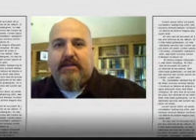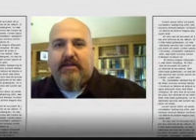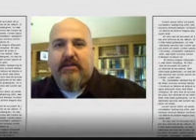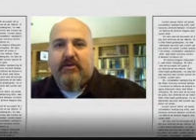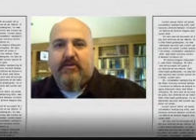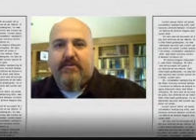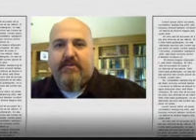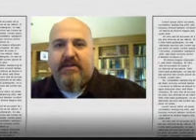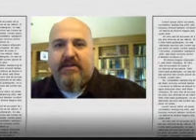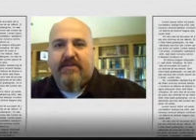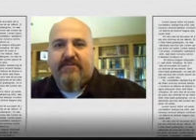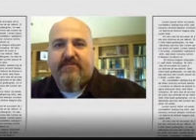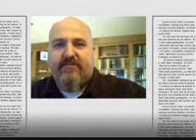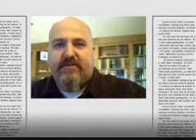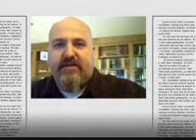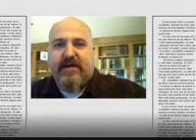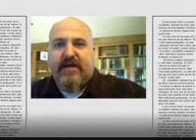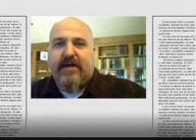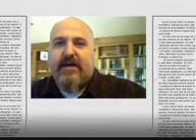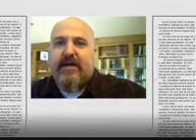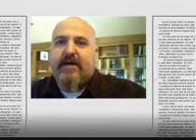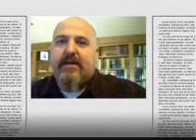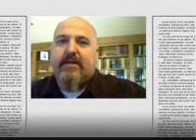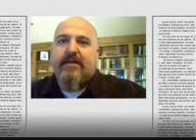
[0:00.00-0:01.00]
little bit of
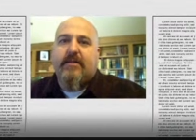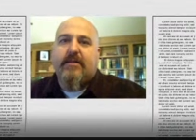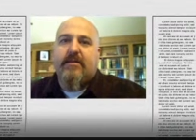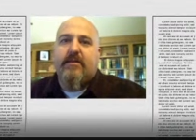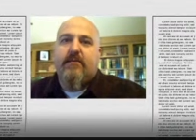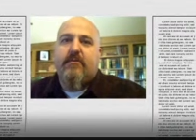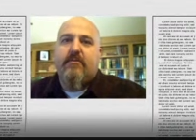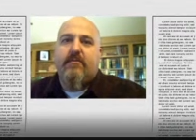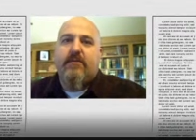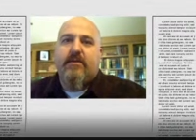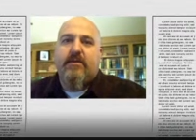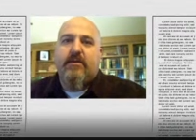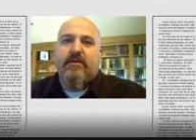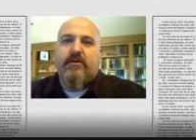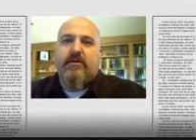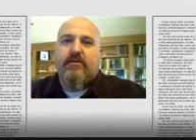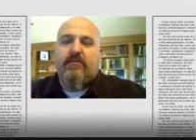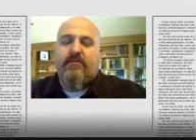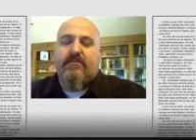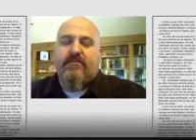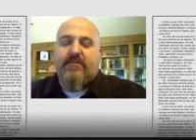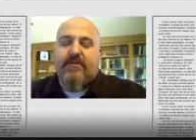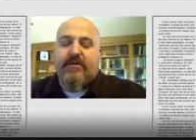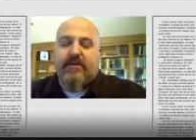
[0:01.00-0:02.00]
God, a little bit
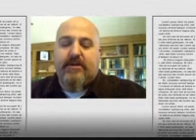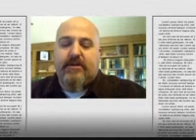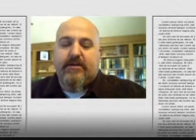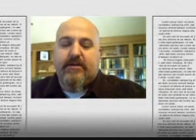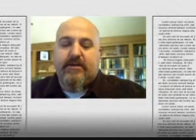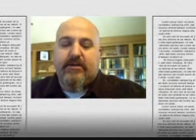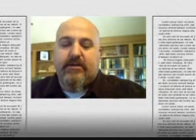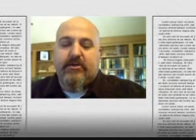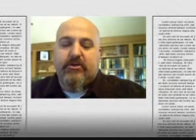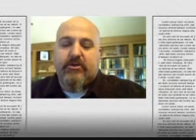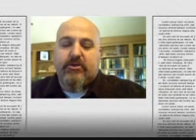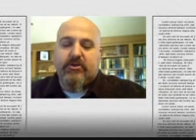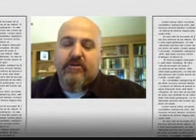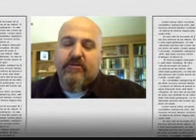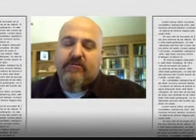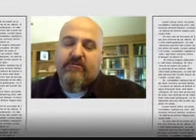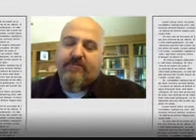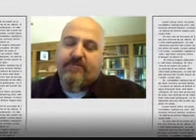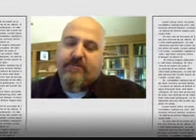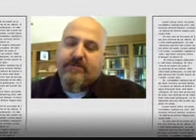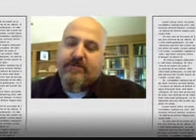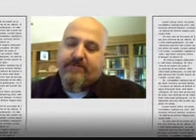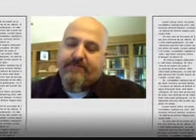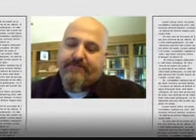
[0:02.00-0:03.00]
of
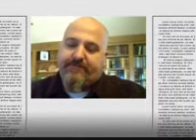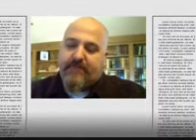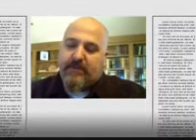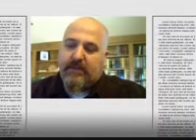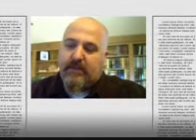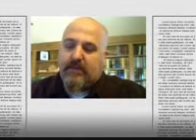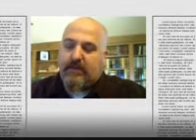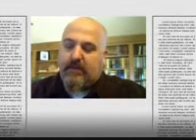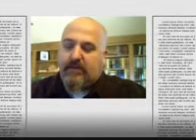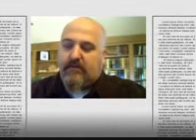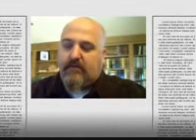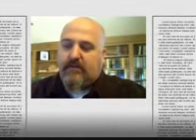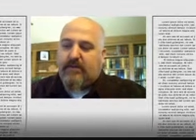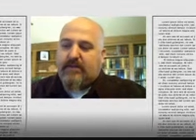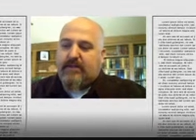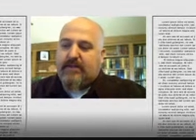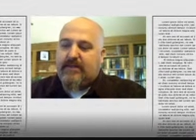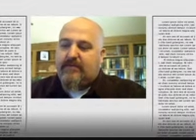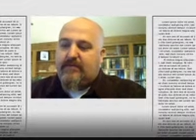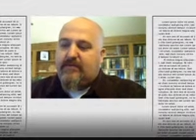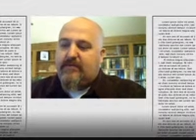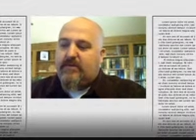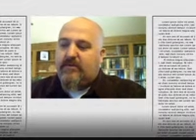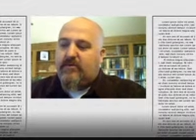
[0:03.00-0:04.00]
encouragement. Oh, I'm
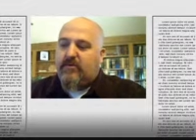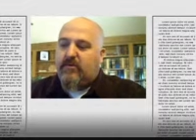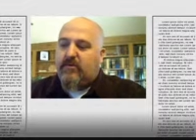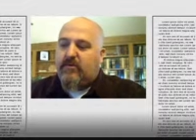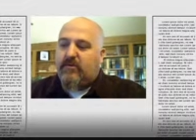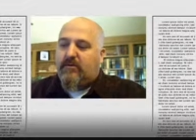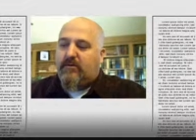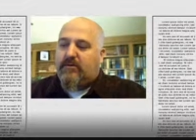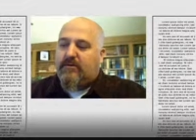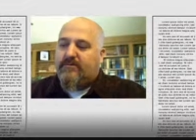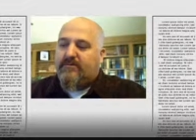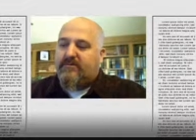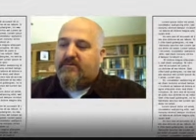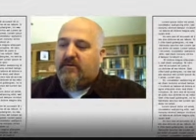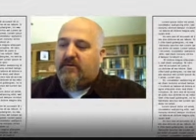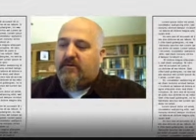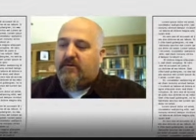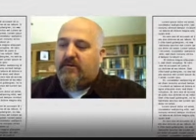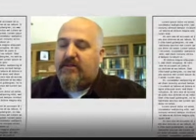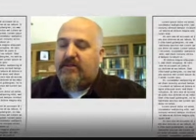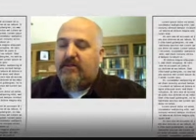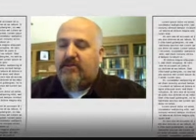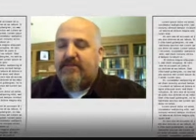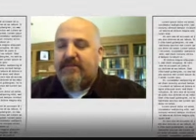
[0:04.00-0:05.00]
getting that wrong, I'm
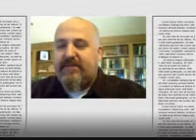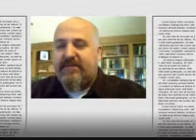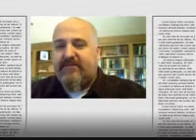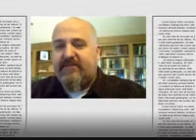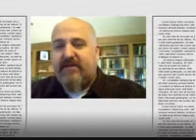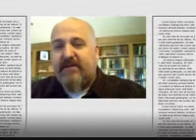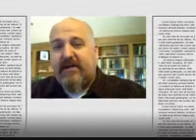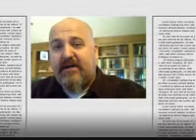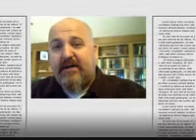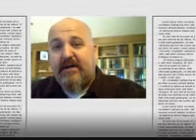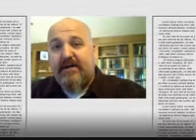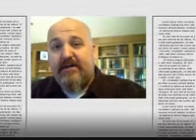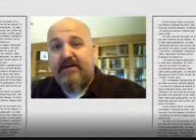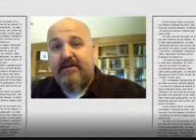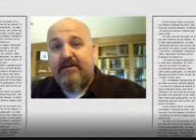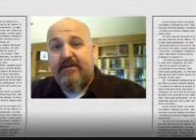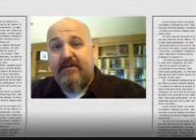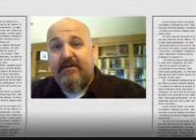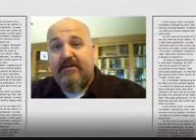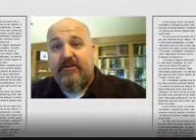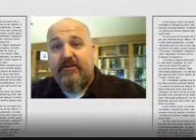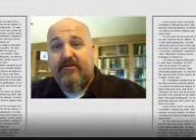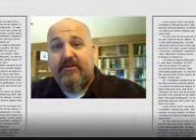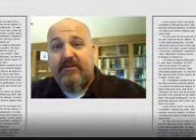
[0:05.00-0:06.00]
sorry. A little bit of God,
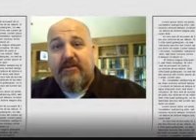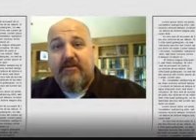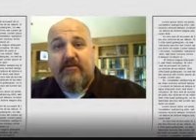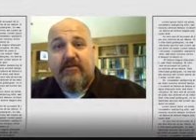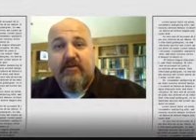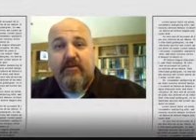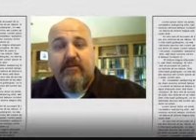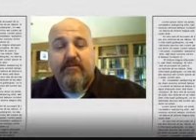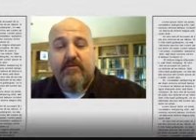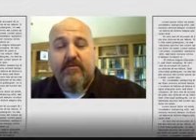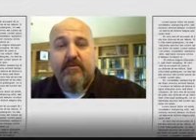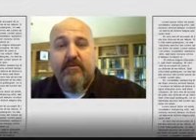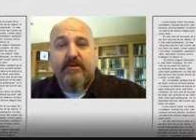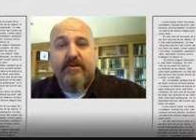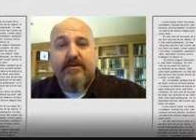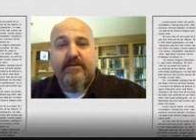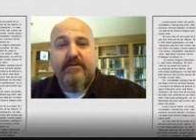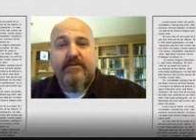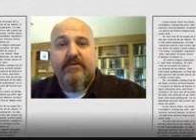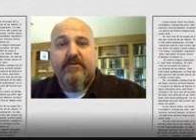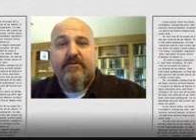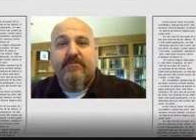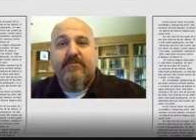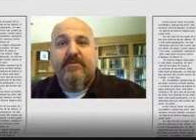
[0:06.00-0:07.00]
a little bit of humor,
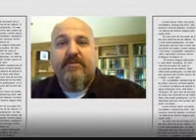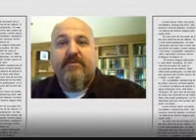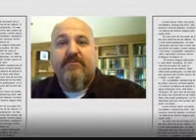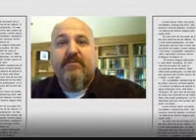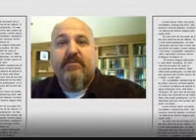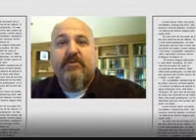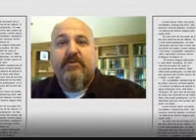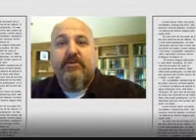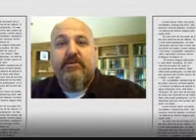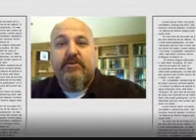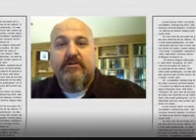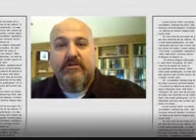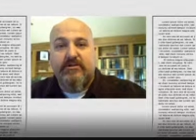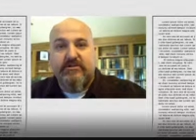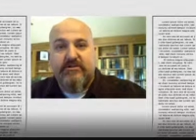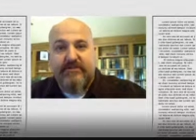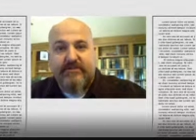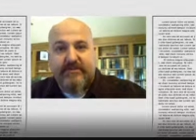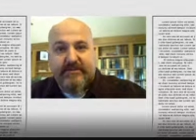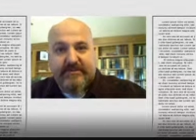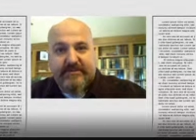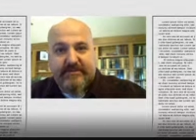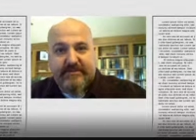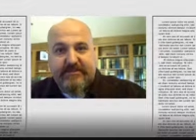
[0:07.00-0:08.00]
and a little bit of
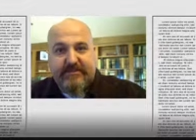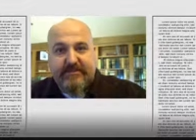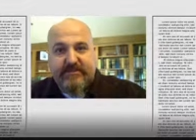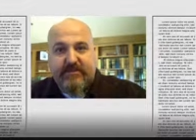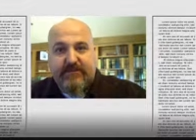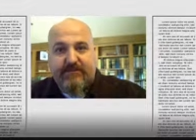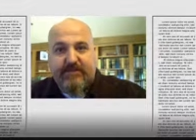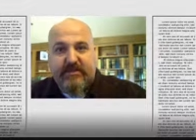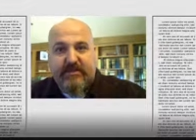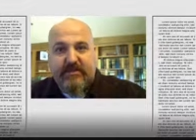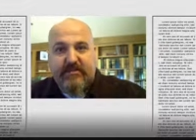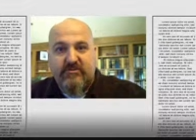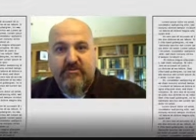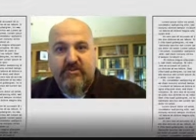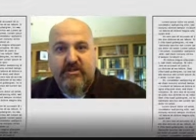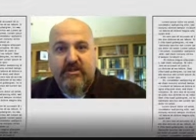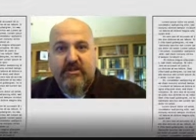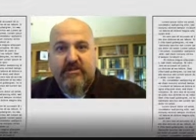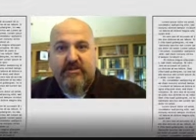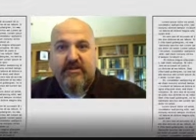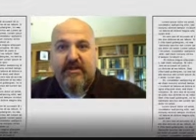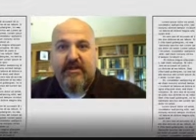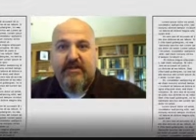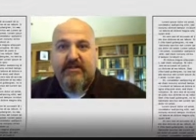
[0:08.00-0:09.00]
encouragement. This is the
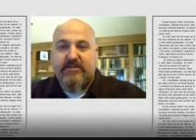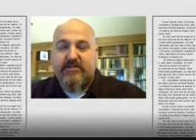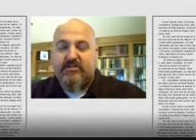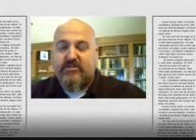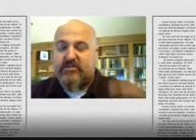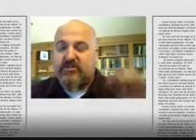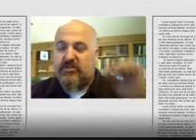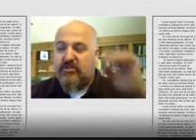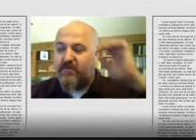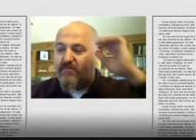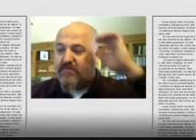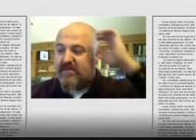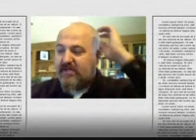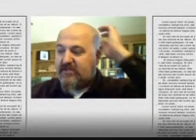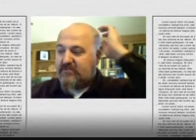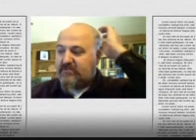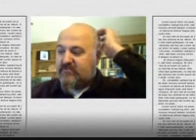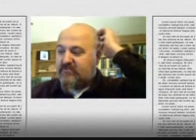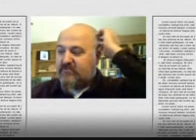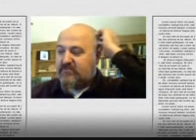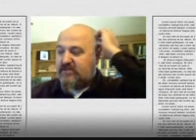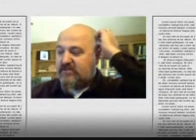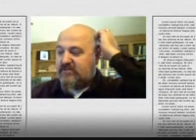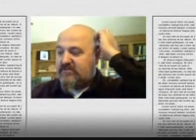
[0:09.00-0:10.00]
PJ Daily Show.
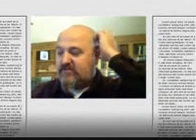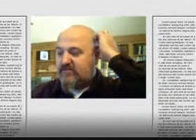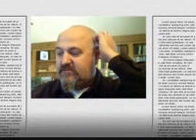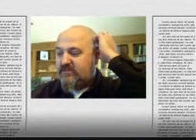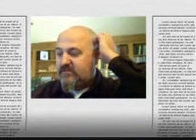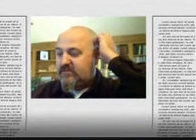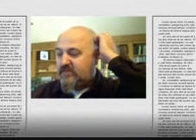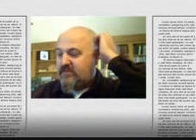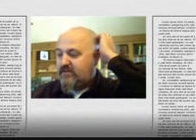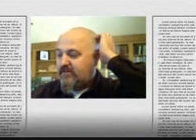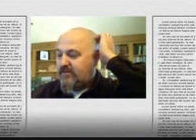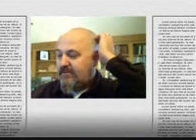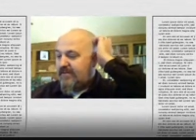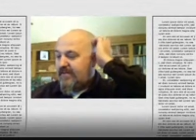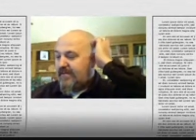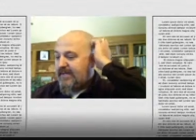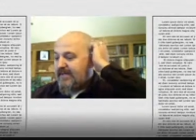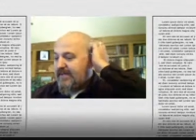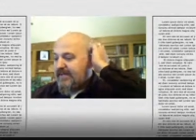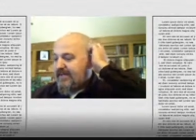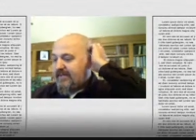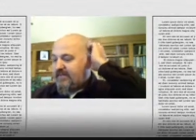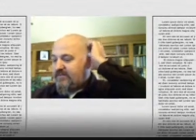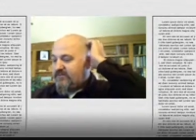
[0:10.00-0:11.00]
Pastor Jason here.
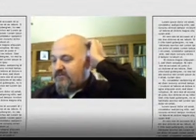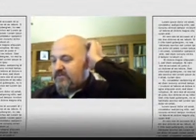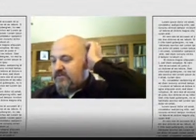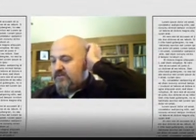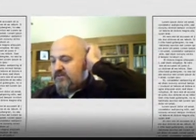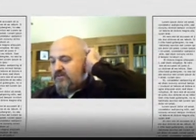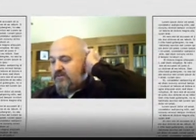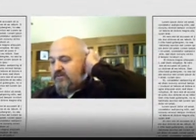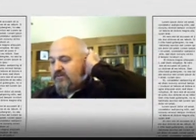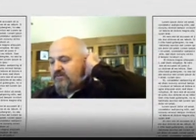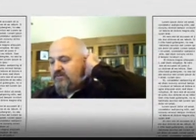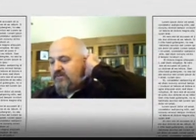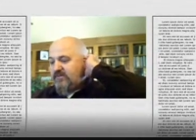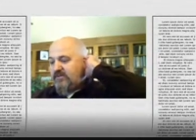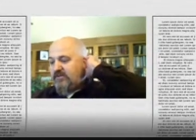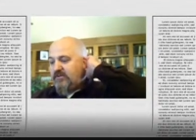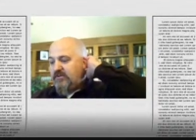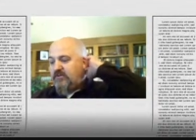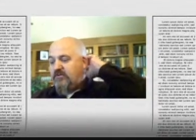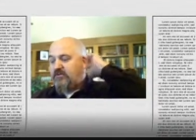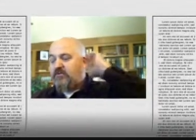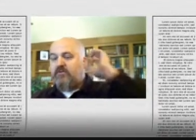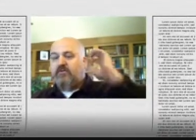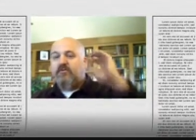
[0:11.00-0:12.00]
It's good to see
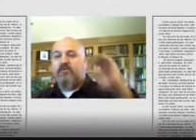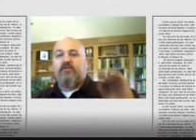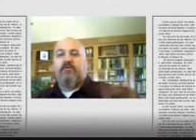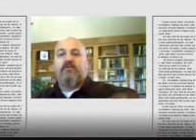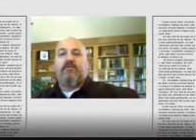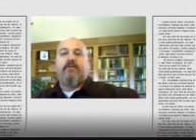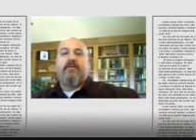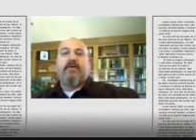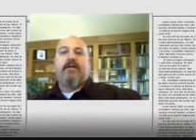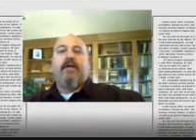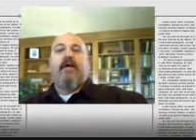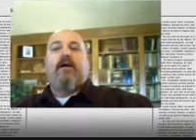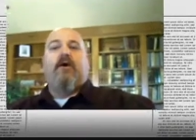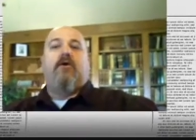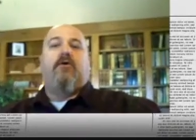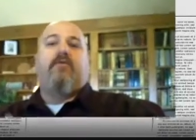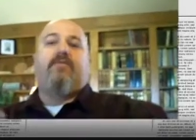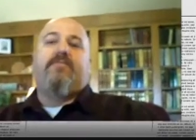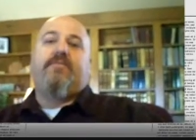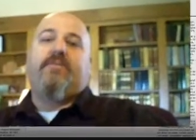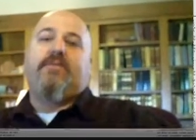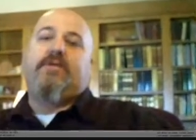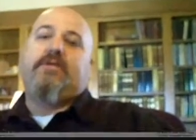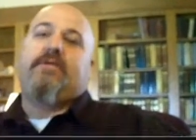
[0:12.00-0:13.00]
you, or
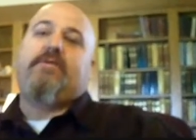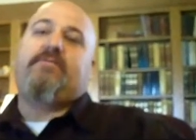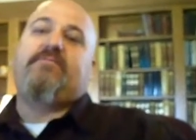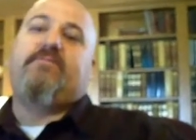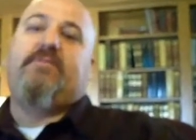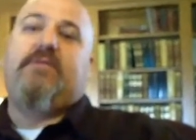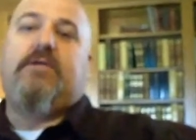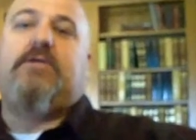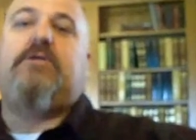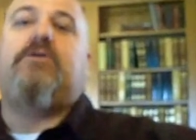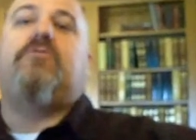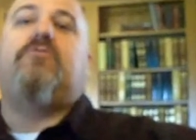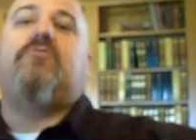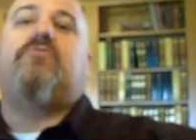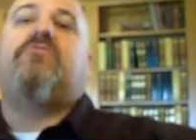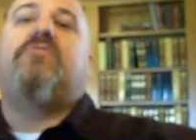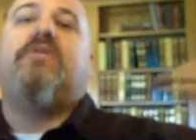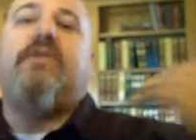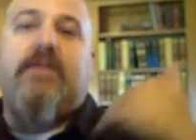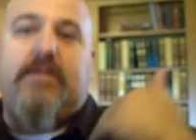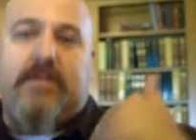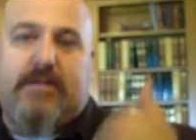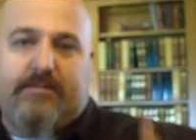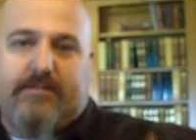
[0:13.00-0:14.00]
hopefully see you
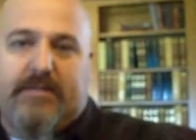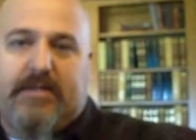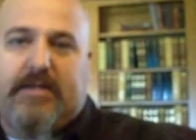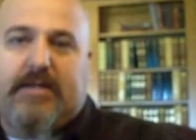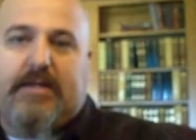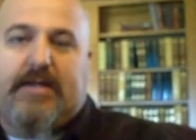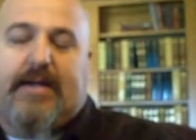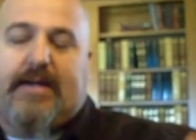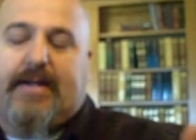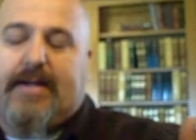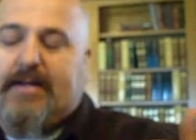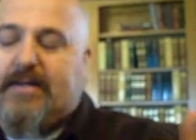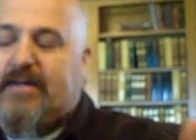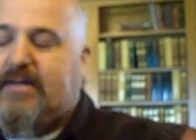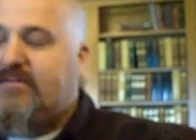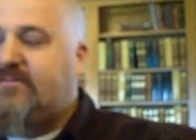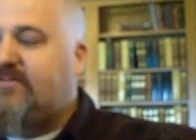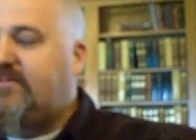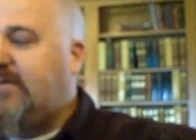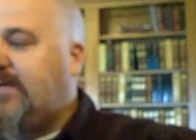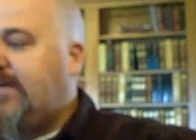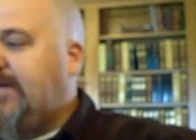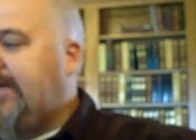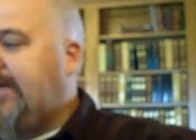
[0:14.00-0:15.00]
seeing me, I guess.